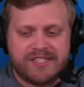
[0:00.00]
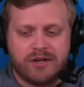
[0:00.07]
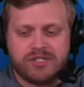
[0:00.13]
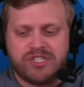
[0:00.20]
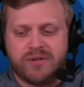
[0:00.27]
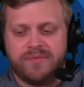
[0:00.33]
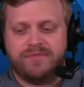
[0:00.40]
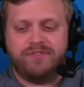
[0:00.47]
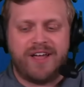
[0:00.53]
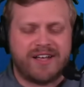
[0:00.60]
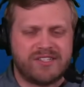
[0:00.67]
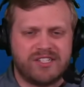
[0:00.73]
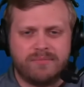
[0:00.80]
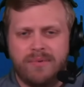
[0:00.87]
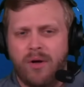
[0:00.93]
There's some
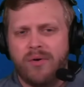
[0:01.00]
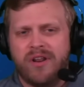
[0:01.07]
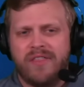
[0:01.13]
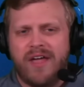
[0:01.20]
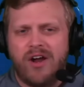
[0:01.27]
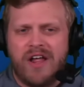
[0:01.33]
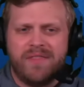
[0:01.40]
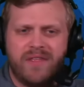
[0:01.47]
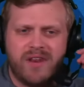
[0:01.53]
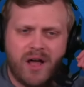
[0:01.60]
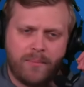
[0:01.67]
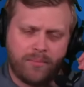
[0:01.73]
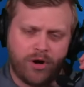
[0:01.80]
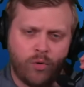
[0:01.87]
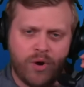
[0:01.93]
flexibility there in the
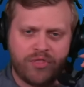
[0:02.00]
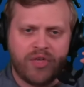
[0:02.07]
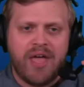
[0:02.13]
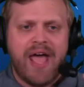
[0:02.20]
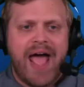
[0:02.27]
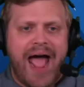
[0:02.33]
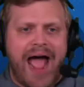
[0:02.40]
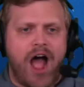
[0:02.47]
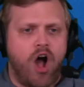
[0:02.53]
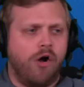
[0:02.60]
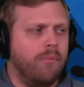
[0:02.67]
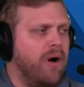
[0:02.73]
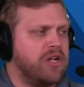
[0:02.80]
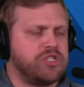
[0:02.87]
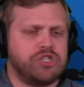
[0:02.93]
number with how
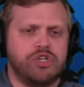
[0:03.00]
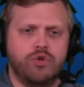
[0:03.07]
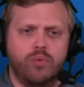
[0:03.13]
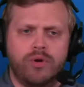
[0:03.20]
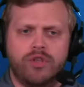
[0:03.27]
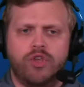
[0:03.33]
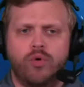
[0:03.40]
much you would,